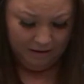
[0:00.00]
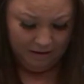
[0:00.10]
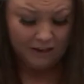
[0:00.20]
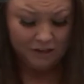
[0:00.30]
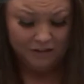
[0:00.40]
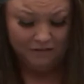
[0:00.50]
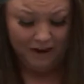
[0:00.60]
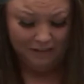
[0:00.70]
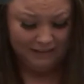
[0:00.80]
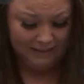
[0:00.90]
Then she
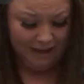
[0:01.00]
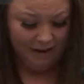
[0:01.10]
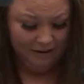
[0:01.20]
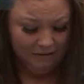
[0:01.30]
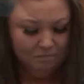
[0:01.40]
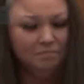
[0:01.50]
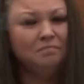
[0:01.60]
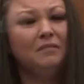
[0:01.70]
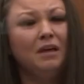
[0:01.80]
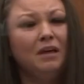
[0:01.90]
finally said,
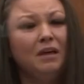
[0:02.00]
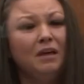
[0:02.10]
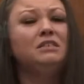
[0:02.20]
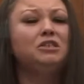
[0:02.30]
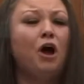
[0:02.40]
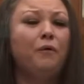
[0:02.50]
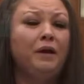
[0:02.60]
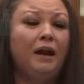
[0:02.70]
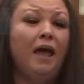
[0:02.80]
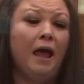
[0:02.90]
I'm sorry
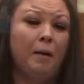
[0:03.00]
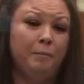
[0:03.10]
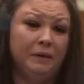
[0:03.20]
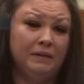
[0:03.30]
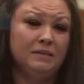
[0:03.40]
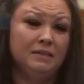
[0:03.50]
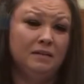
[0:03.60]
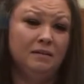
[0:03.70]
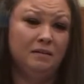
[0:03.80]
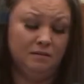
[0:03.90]
it happened.
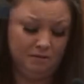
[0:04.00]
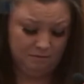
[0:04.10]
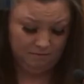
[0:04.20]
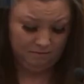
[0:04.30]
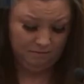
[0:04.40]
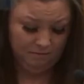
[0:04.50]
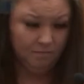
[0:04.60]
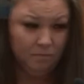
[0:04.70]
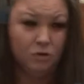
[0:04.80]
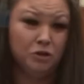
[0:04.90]

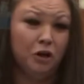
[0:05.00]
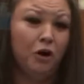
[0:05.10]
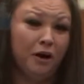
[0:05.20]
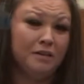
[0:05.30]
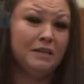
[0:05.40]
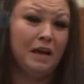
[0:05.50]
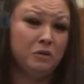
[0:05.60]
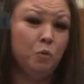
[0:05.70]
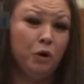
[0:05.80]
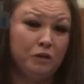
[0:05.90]
Those are her exact
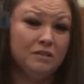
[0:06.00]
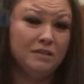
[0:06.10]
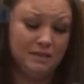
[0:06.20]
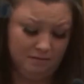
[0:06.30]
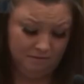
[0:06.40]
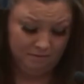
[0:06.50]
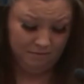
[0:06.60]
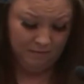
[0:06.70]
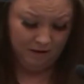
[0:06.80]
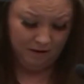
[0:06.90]
words.
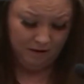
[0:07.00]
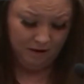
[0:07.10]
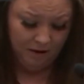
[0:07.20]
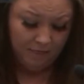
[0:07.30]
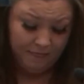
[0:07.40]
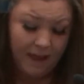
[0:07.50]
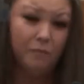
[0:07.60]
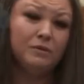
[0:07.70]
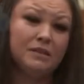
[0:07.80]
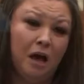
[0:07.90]
That
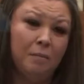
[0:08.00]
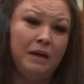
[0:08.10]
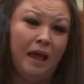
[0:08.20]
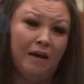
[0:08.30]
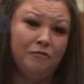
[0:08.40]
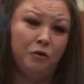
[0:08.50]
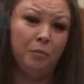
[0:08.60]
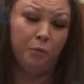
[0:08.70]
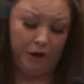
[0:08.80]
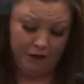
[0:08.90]
was coming after a
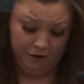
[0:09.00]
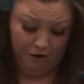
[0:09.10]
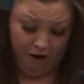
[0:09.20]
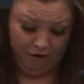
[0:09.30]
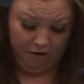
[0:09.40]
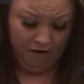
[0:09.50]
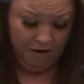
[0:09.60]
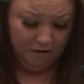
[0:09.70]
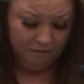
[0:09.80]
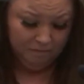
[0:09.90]
break, Your Honor,
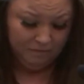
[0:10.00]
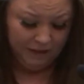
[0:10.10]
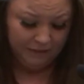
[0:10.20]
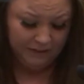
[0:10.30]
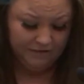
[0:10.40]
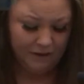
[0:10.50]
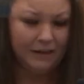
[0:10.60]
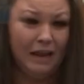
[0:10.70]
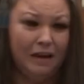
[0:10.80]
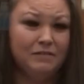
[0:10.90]
that the
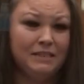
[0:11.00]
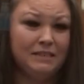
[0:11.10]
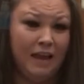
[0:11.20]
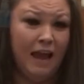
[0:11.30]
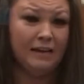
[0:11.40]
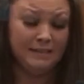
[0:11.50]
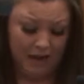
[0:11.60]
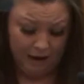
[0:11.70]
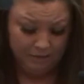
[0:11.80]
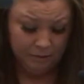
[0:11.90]
defendant had
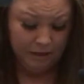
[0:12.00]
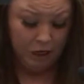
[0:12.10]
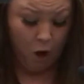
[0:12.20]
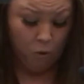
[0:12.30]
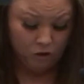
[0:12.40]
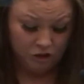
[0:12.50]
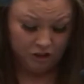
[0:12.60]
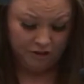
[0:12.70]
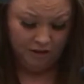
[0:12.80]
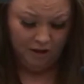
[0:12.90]
time to be
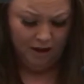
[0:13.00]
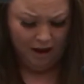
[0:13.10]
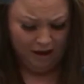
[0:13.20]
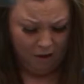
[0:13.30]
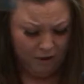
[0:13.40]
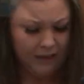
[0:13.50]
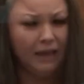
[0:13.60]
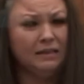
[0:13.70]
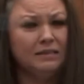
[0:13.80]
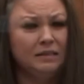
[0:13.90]
coached on how to
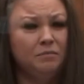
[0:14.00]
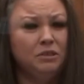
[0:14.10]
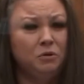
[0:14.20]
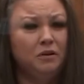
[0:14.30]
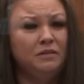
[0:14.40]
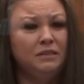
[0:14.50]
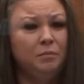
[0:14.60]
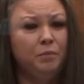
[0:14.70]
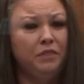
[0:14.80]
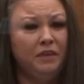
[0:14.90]
gain some sort of
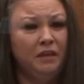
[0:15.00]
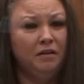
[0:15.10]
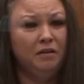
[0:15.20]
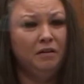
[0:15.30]
sympathy